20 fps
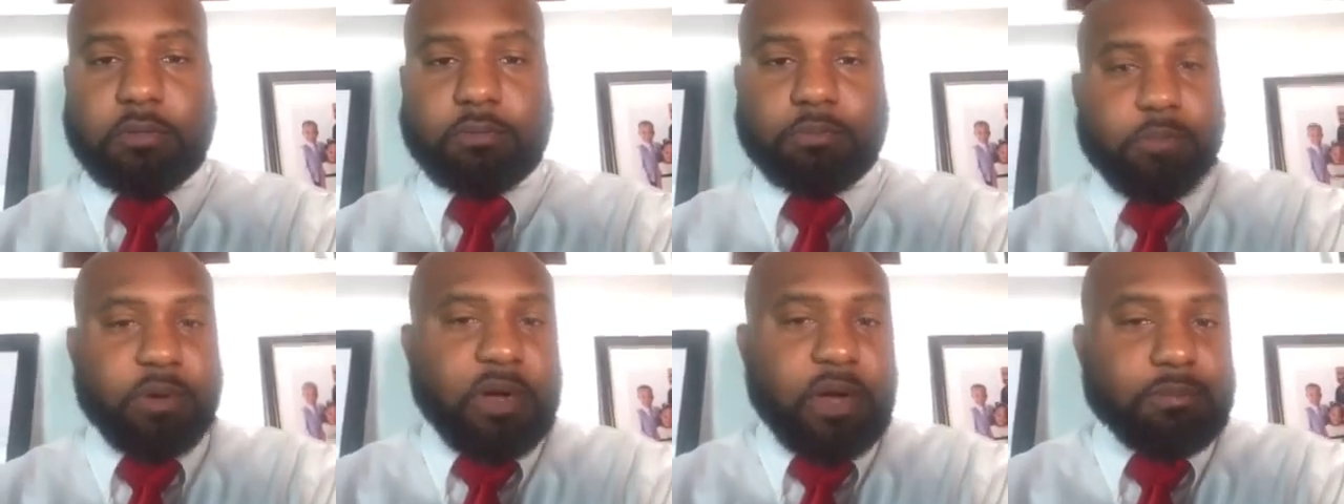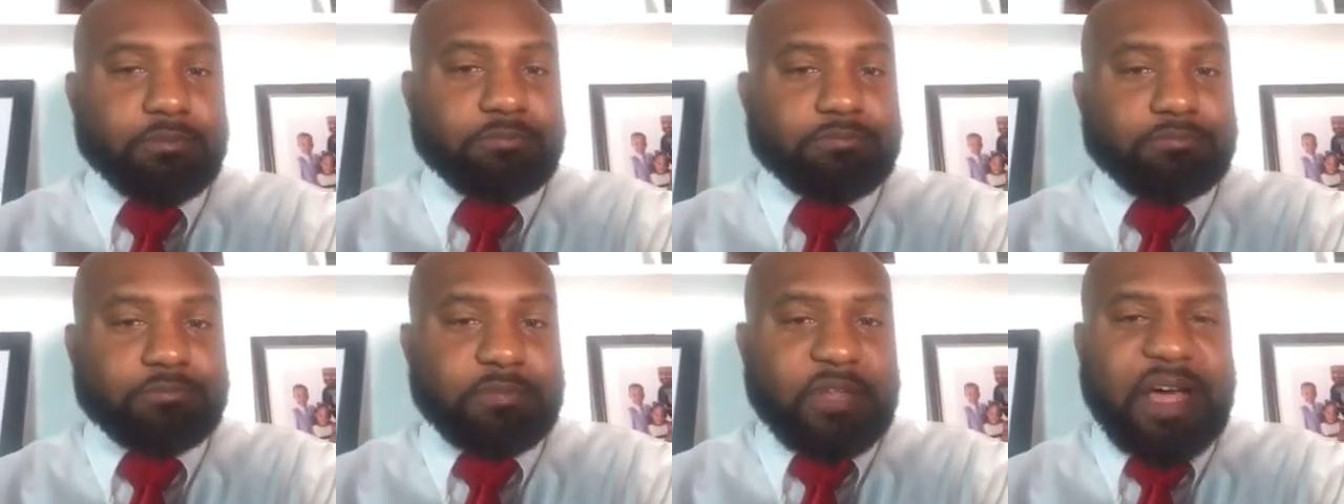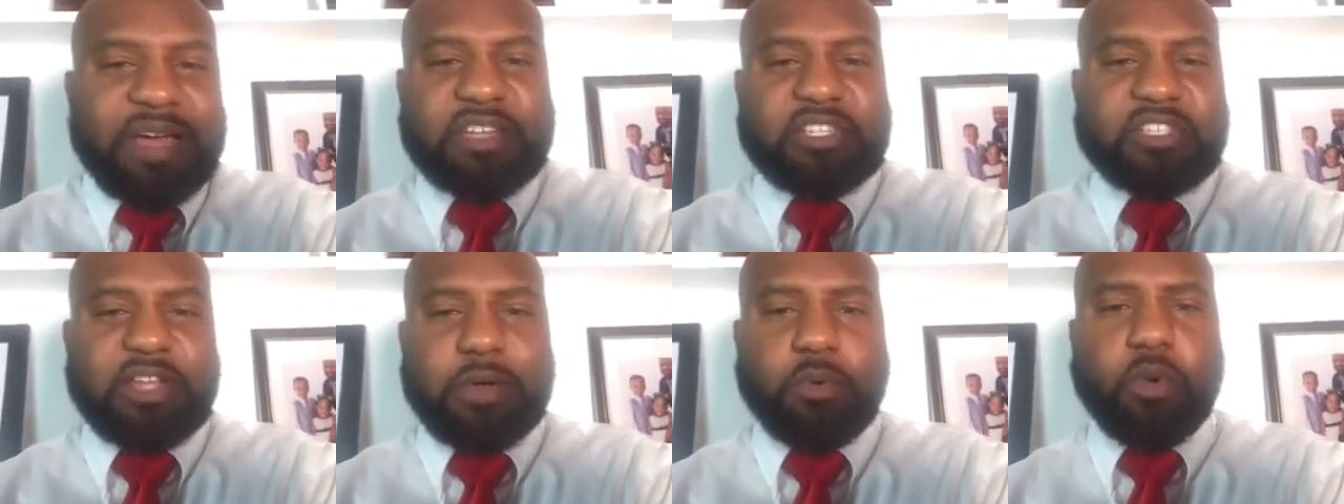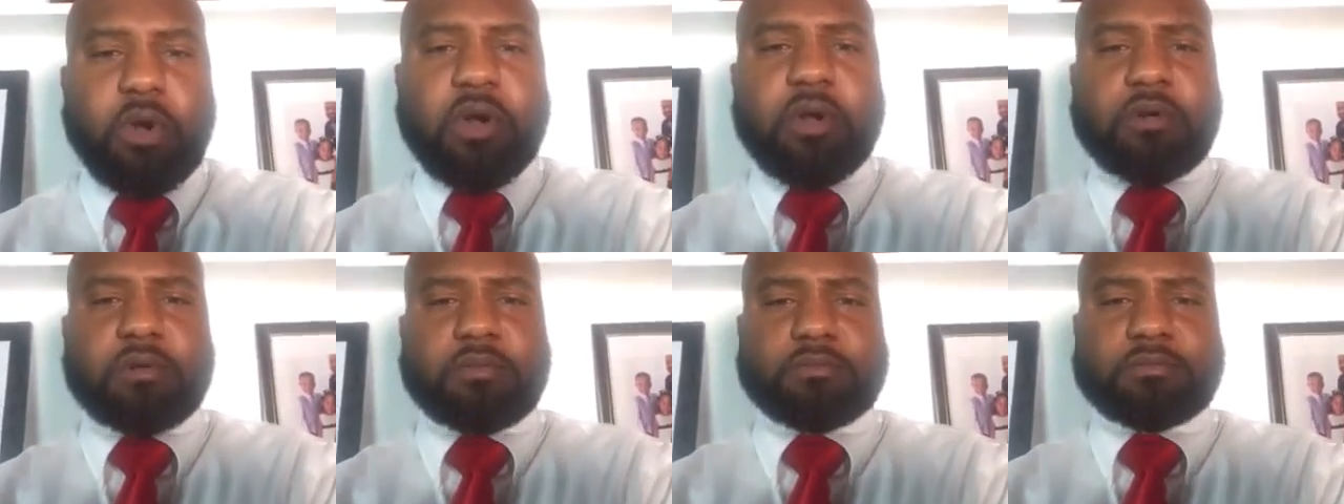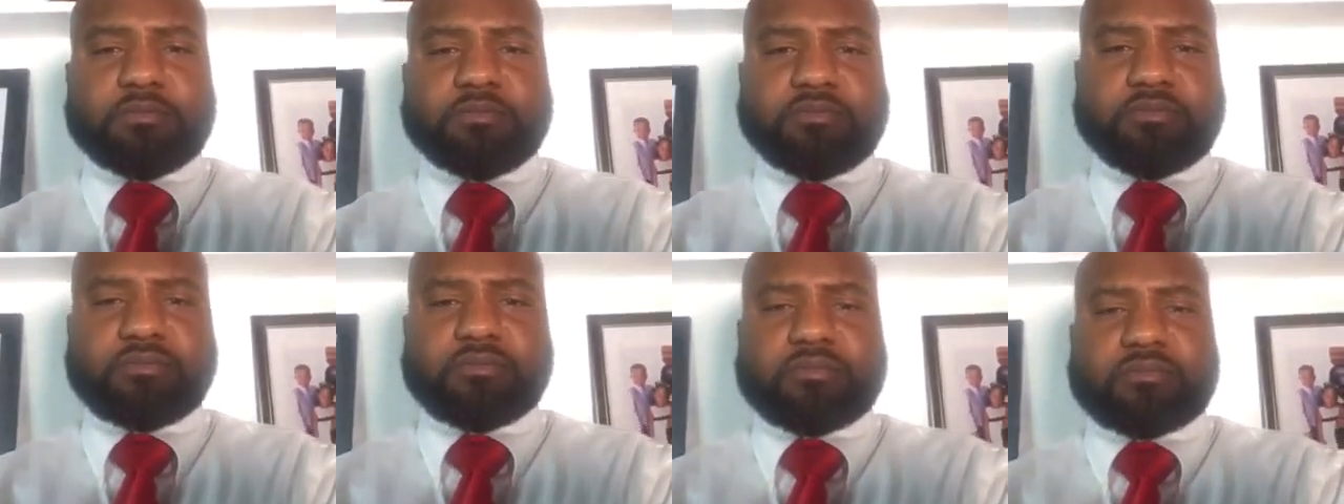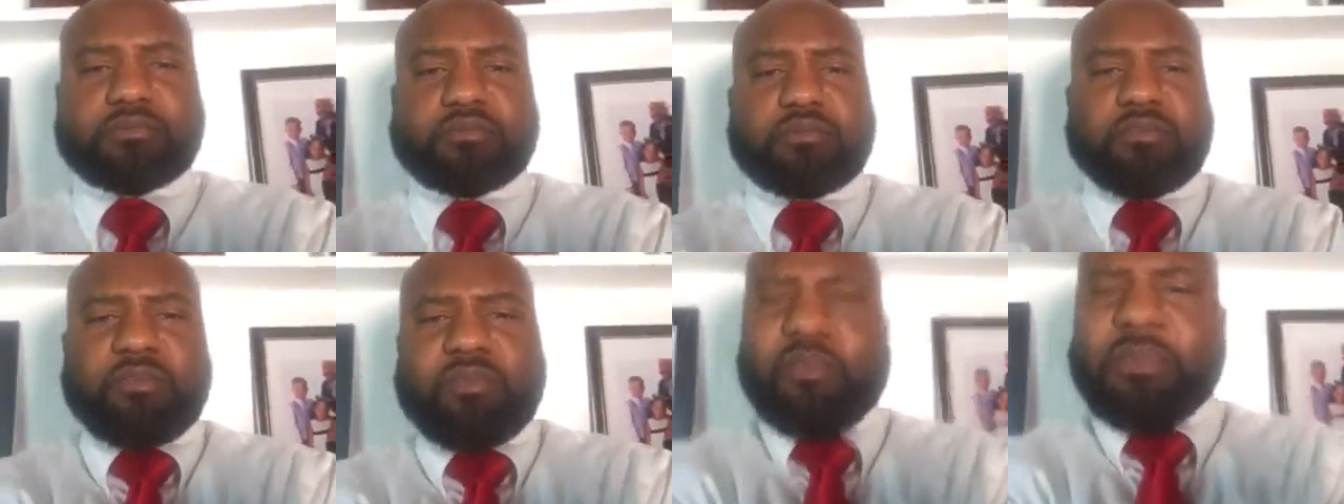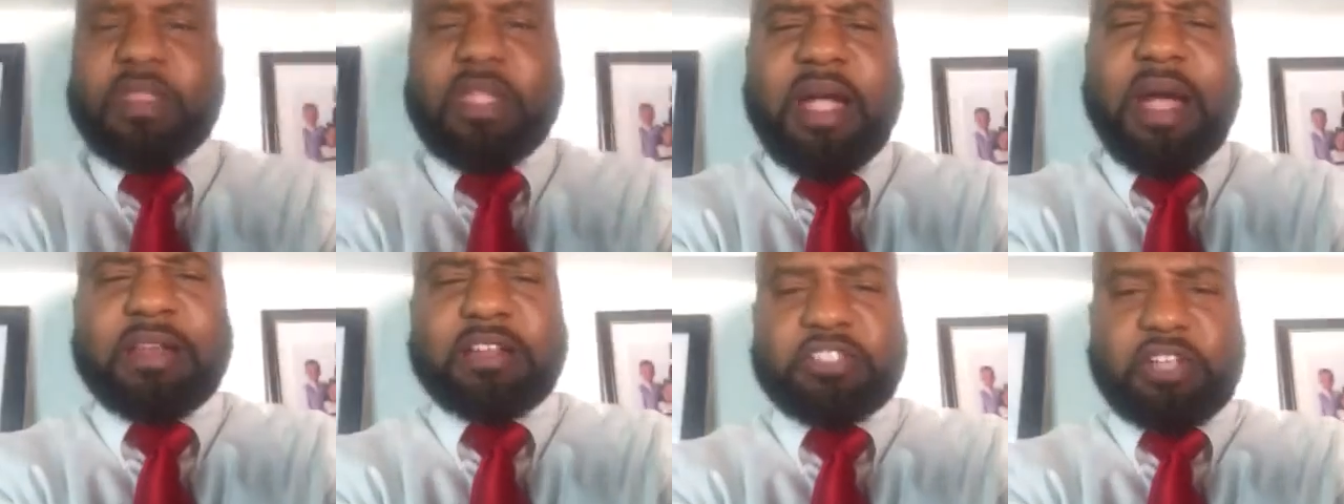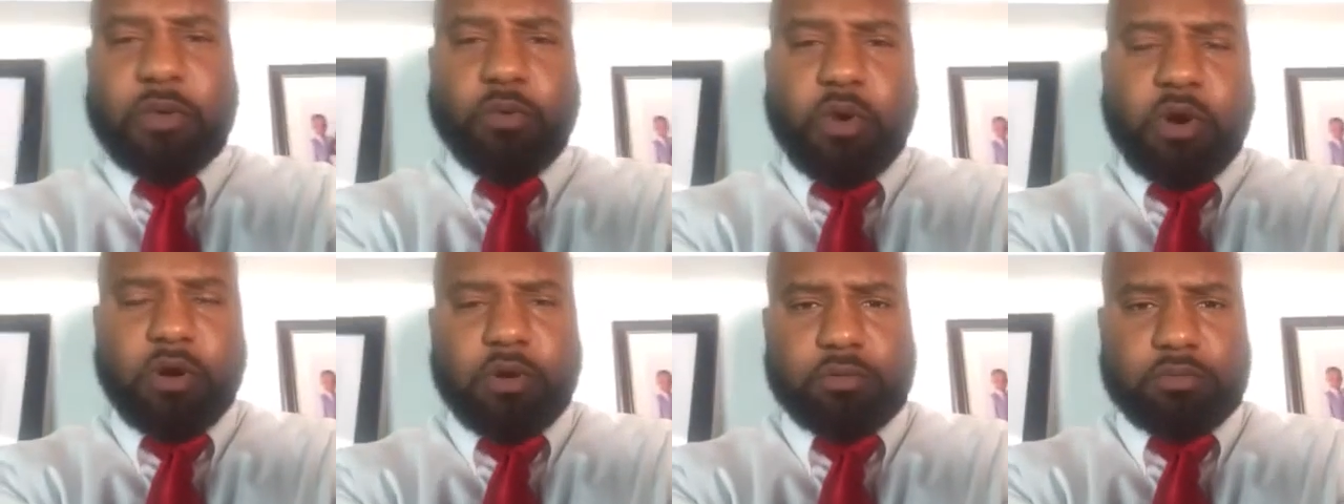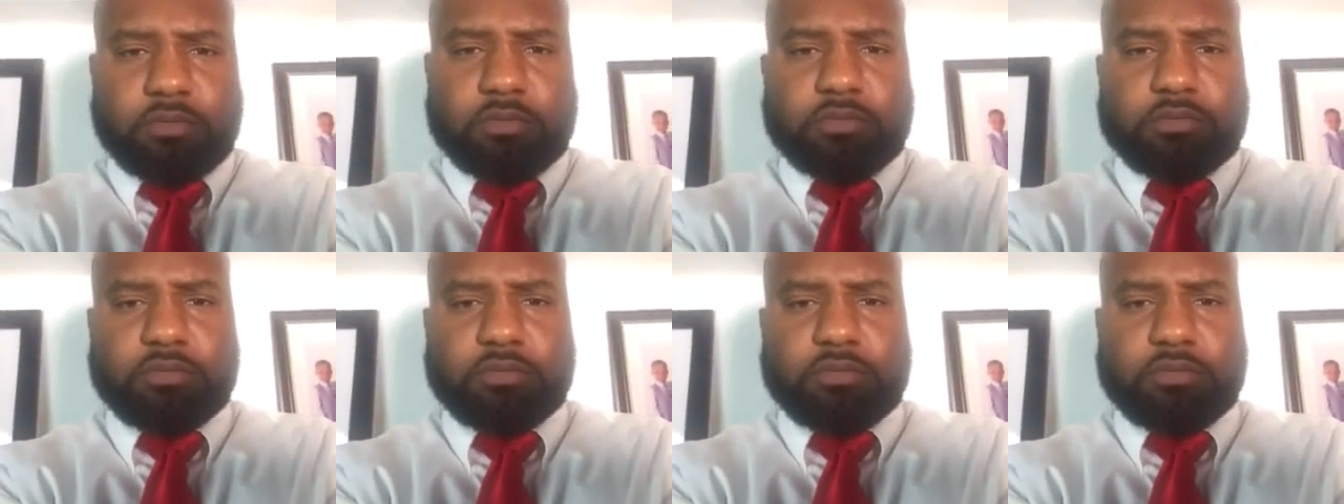But how does that work? How does that work?